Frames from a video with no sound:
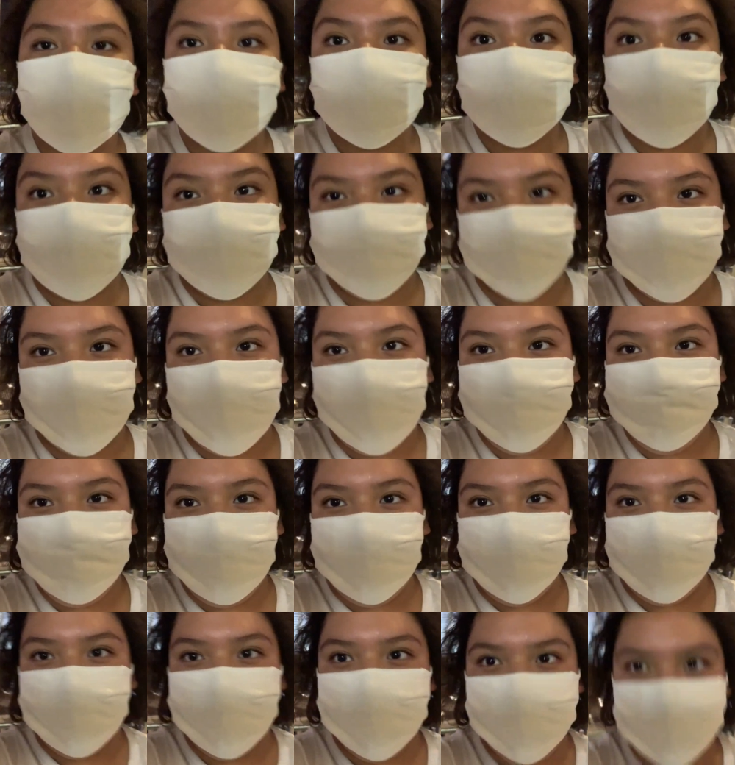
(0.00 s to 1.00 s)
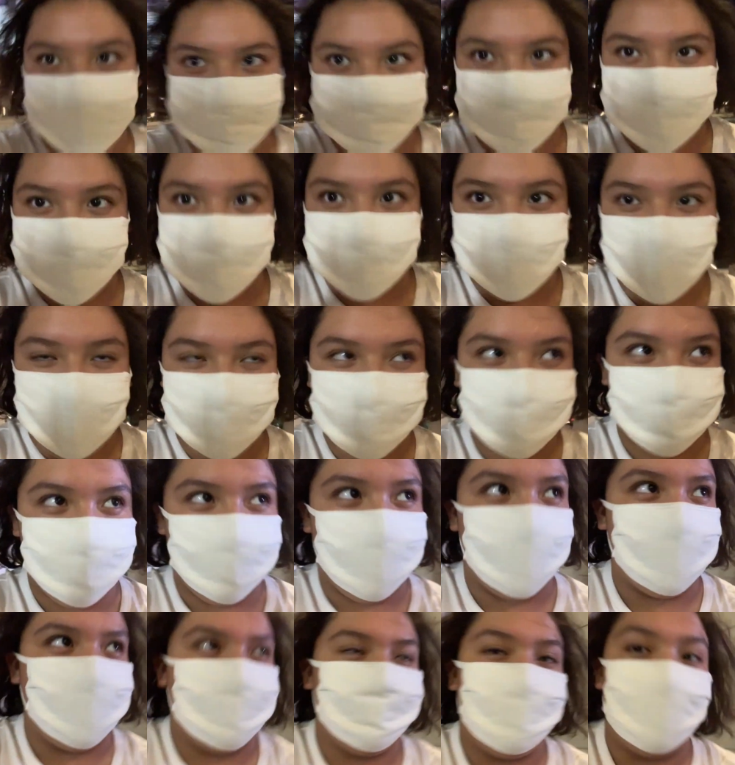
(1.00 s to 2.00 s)
I forgot my camera, so I had to
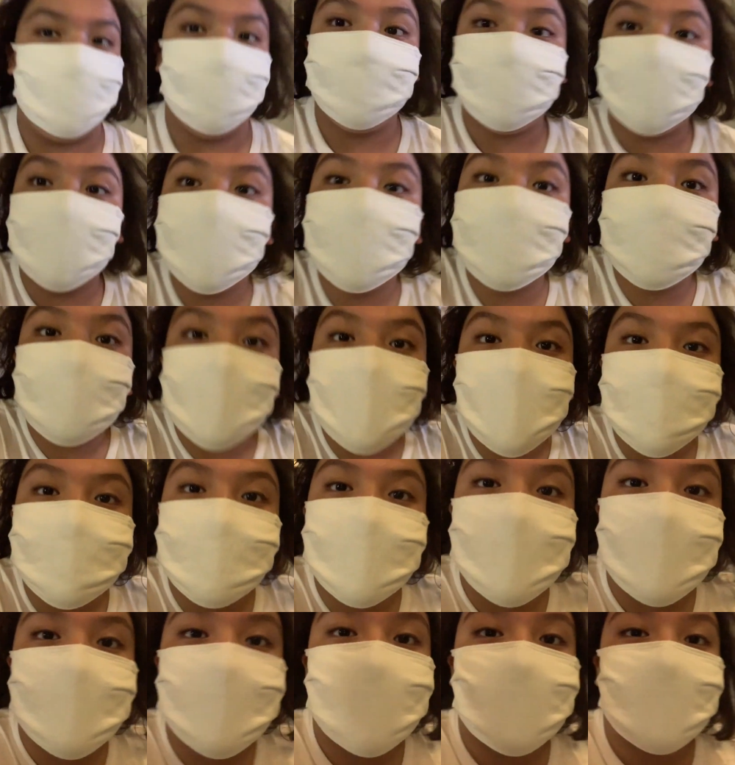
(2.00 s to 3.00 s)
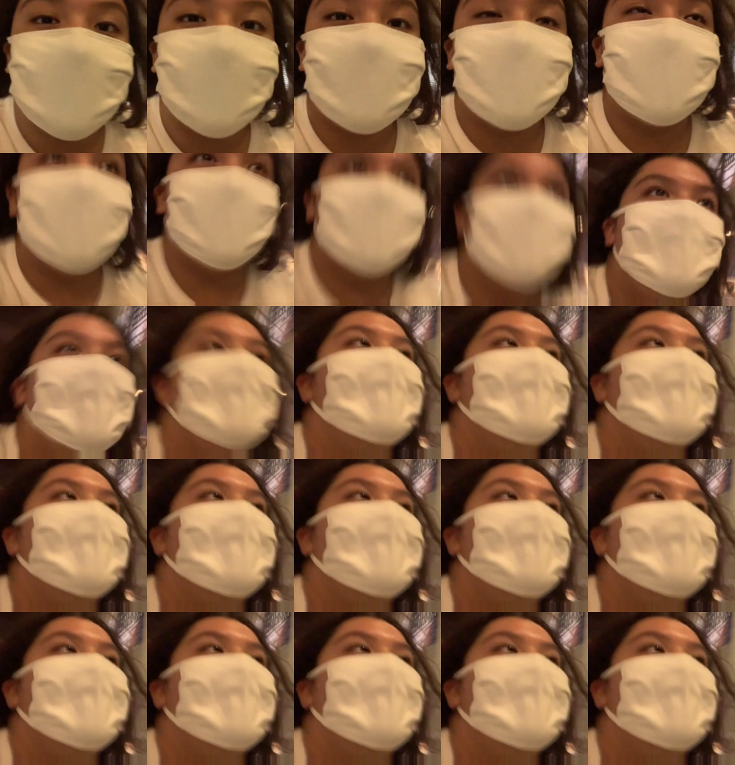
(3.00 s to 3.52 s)
record on my phone, but we are currently